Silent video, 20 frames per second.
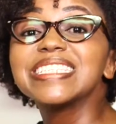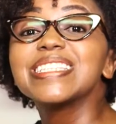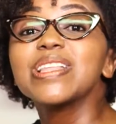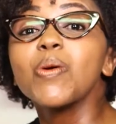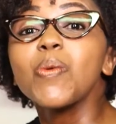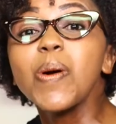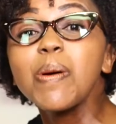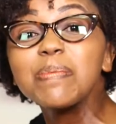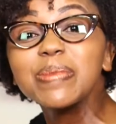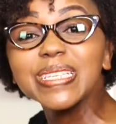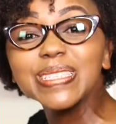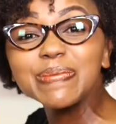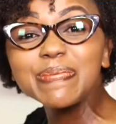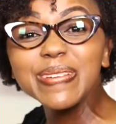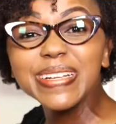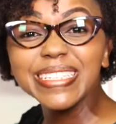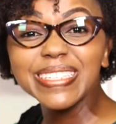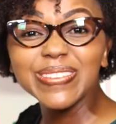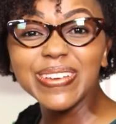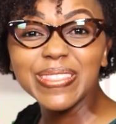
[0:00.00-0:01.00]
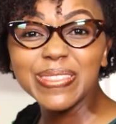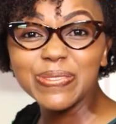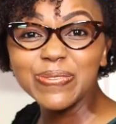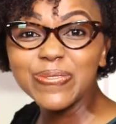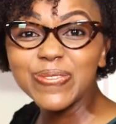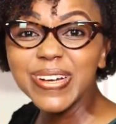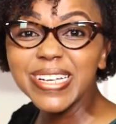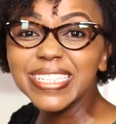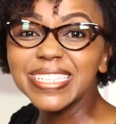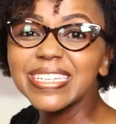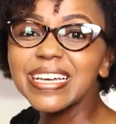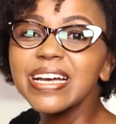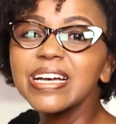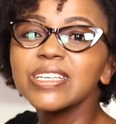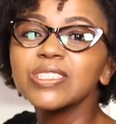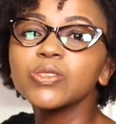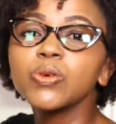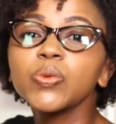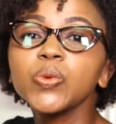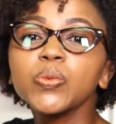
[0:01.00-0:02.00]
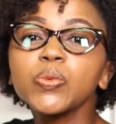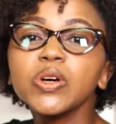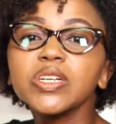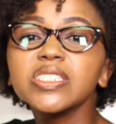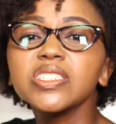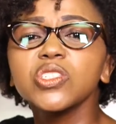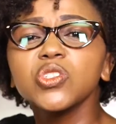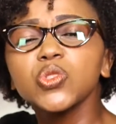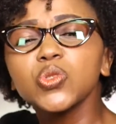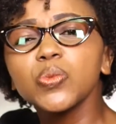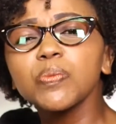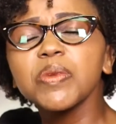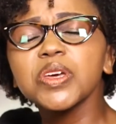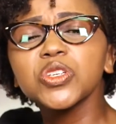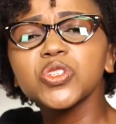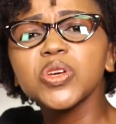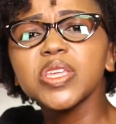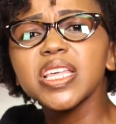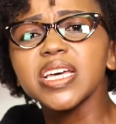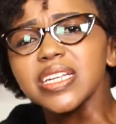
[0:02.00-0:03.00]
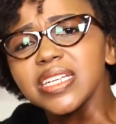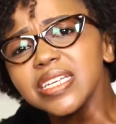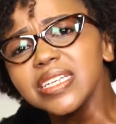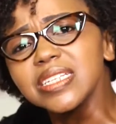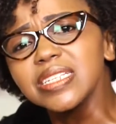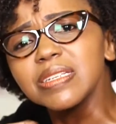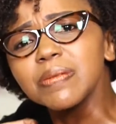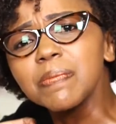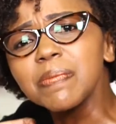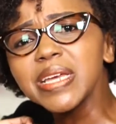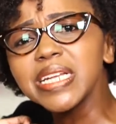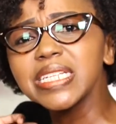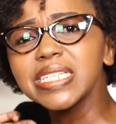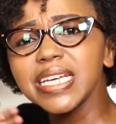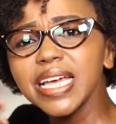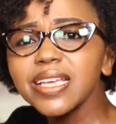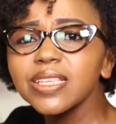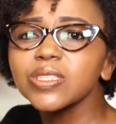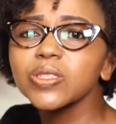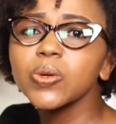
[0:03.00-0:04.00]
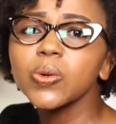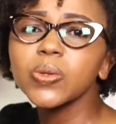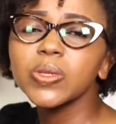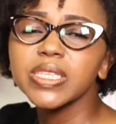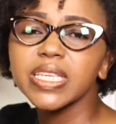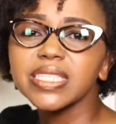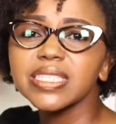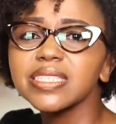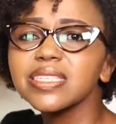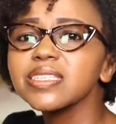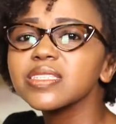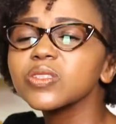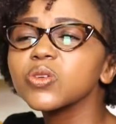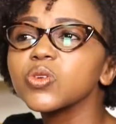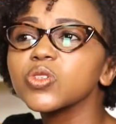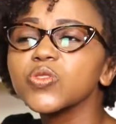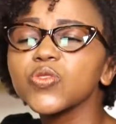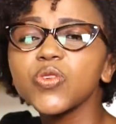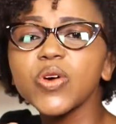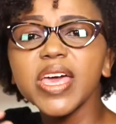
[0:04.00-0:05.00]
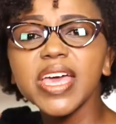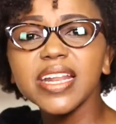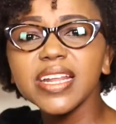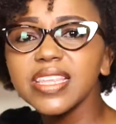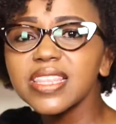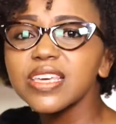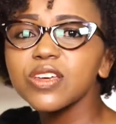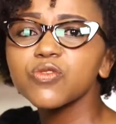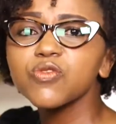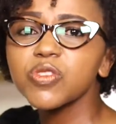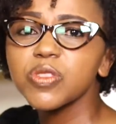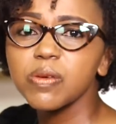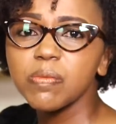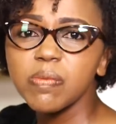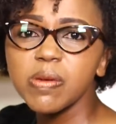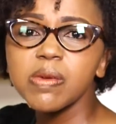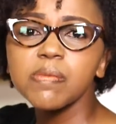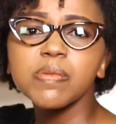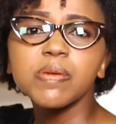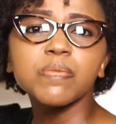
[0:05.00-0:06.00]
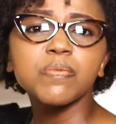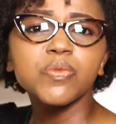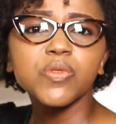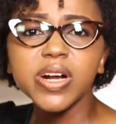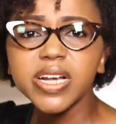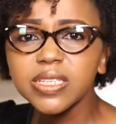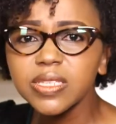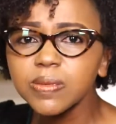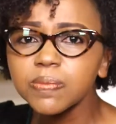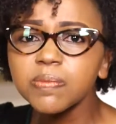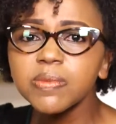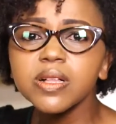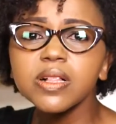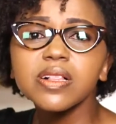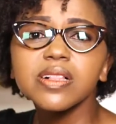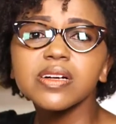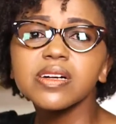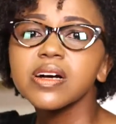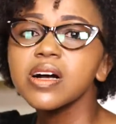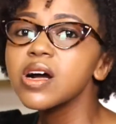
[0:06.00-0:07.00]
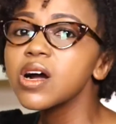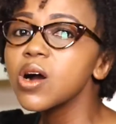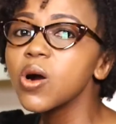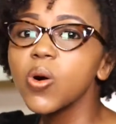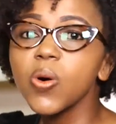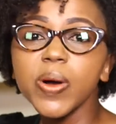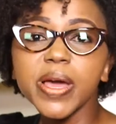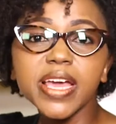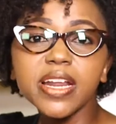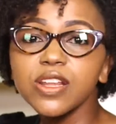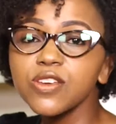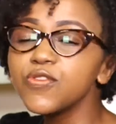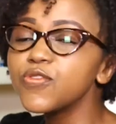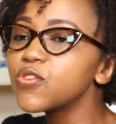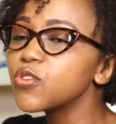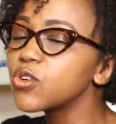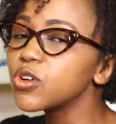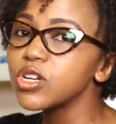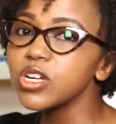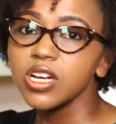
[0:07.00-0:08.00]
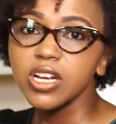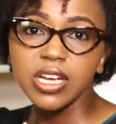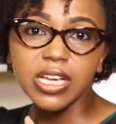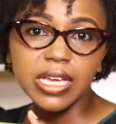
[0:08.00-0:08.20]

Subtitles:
warmest place for the fridge. So we want it to make sure that it maintains coolness. This goes for anything for the baby, breast milk or any food,